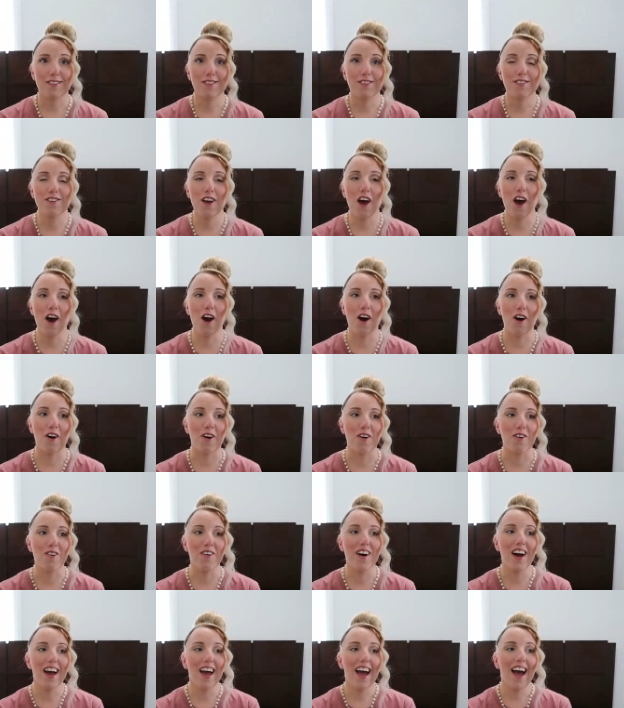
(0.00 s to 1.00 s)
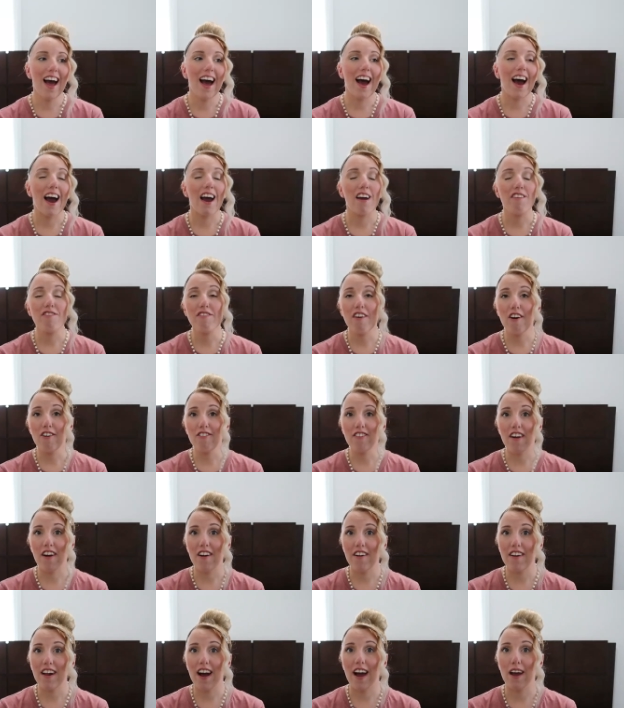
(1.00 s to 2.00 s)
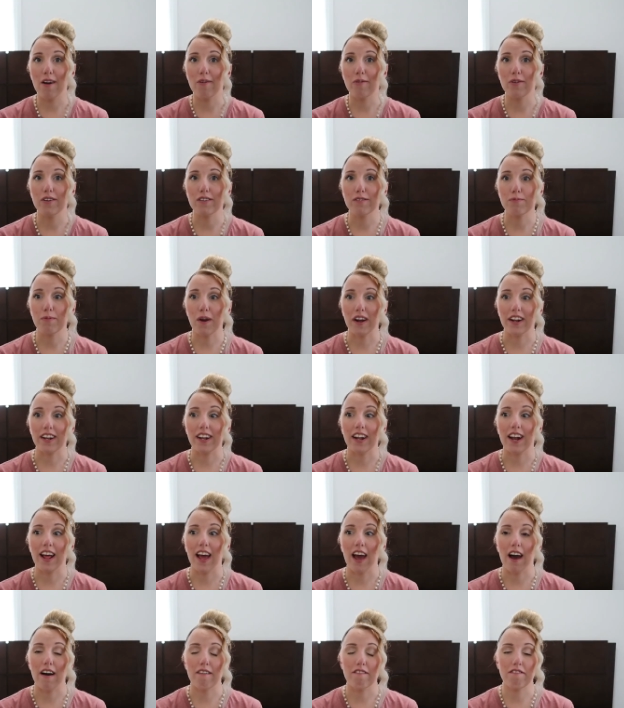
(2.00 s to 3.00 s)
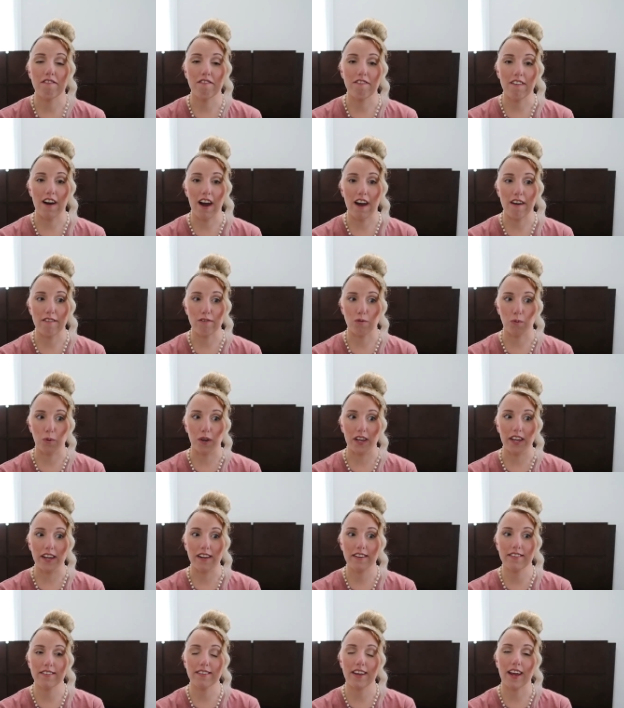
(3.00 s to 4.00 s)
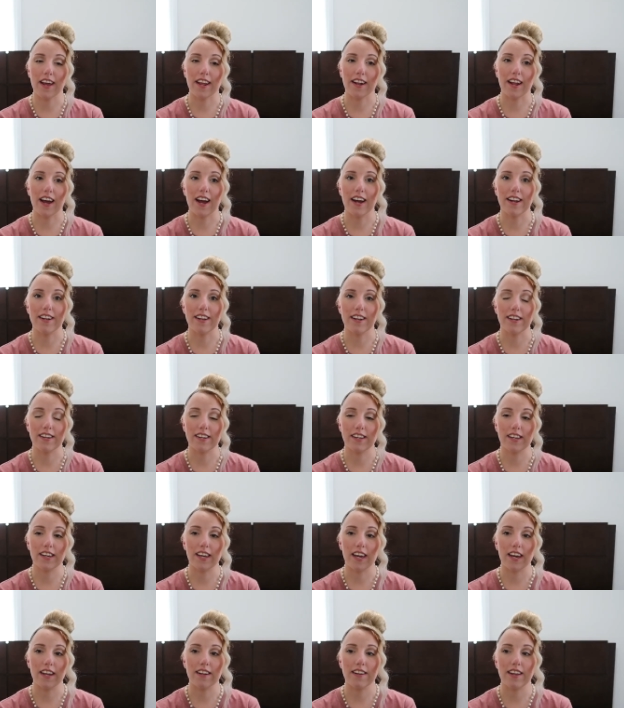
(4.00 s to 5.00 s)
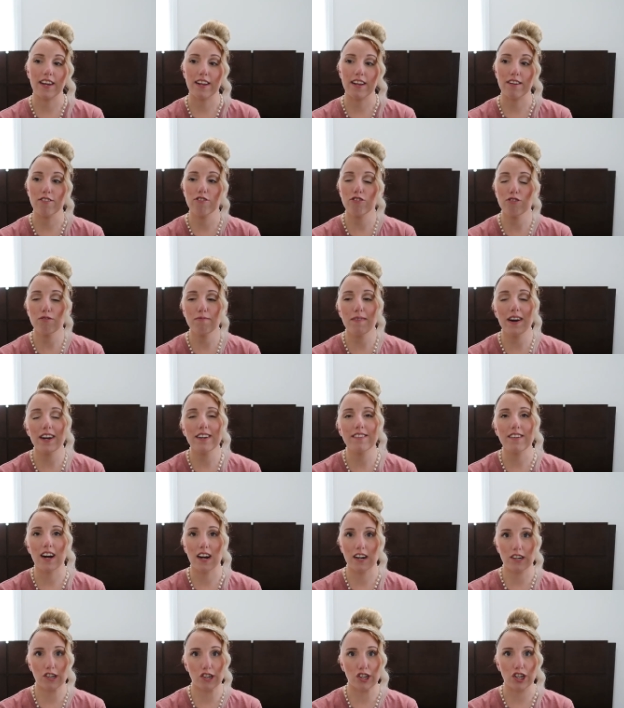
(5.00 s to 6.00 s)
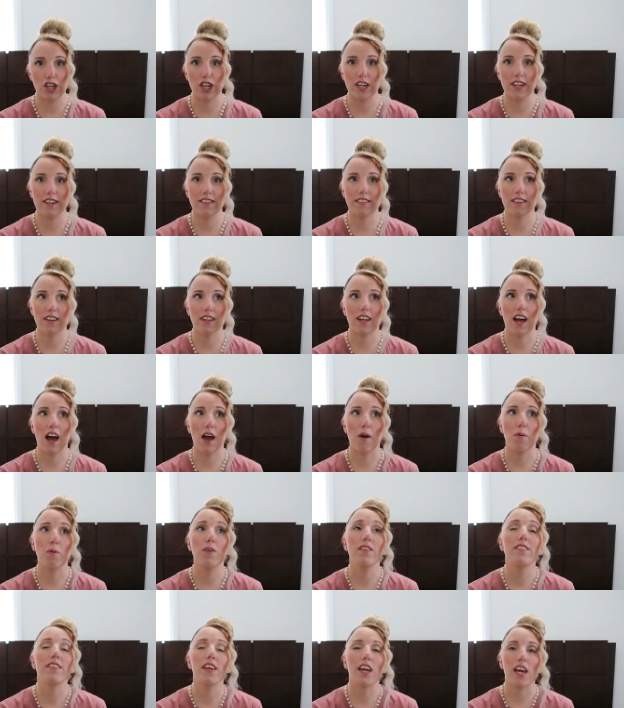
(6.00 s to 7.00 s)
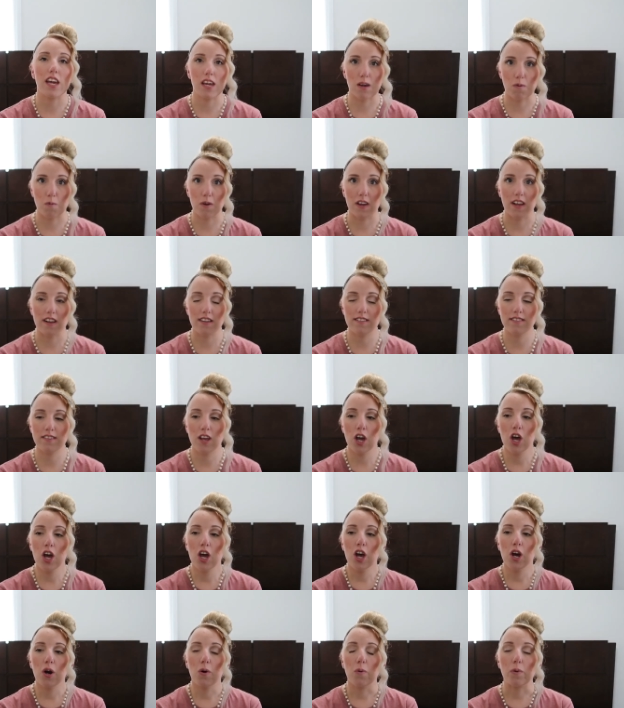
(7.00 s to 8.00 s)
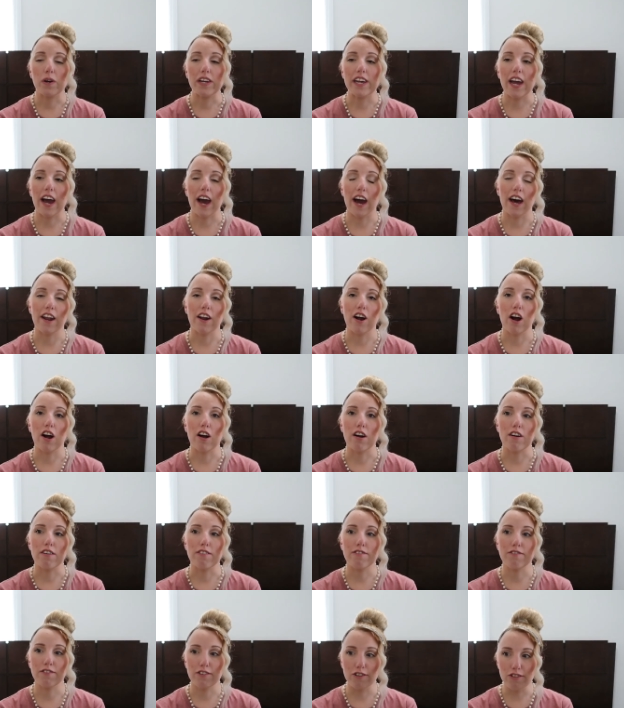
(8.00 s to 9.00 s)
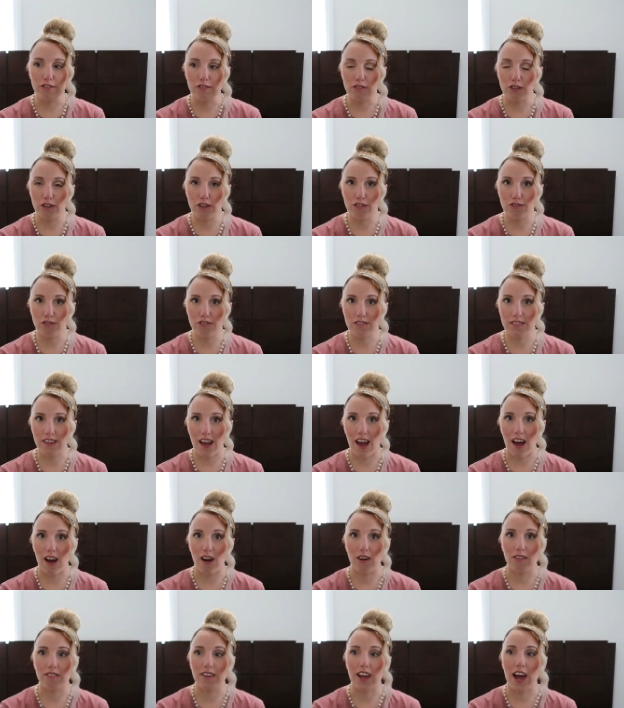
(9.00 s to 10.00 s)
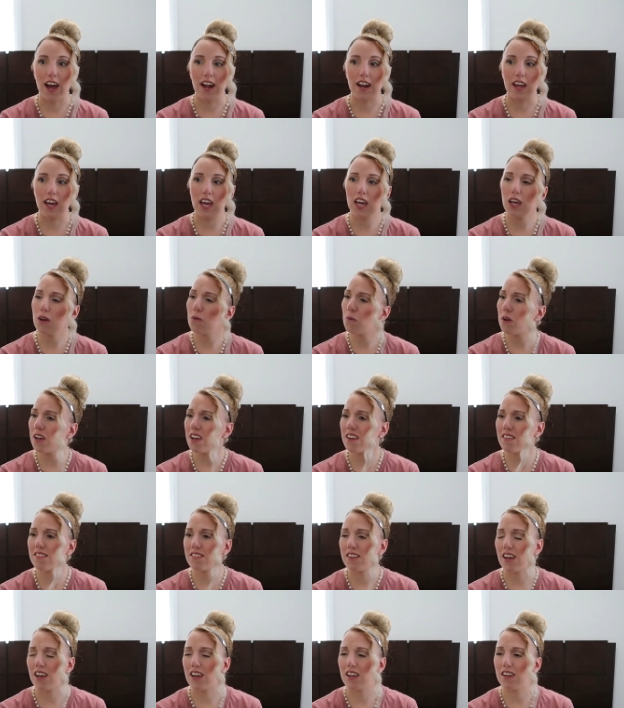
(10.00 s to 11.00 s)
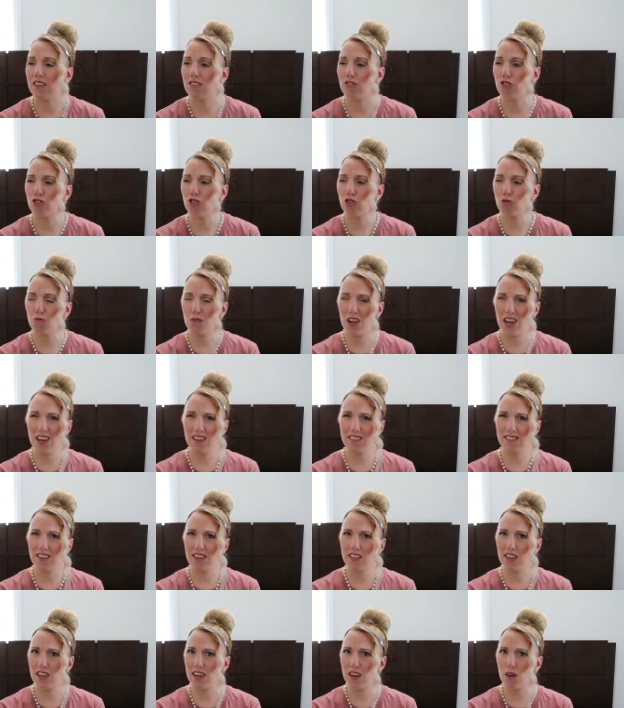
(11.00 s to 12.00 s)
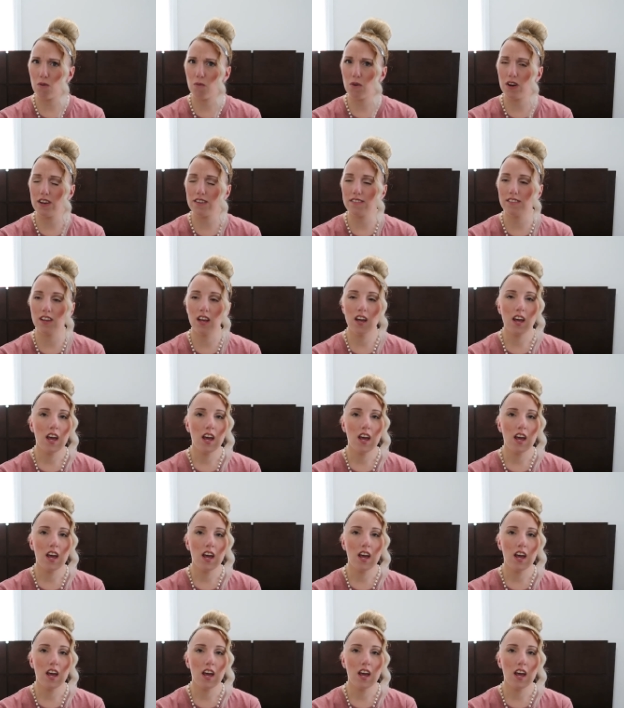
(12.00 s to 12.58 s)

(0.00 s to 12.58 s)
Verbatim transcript: so I found out I was pregnant at five weeks and I didn't get into my doctor until I was eight weeks. We had our first ultrasound at eight weeks and two days, I think it was.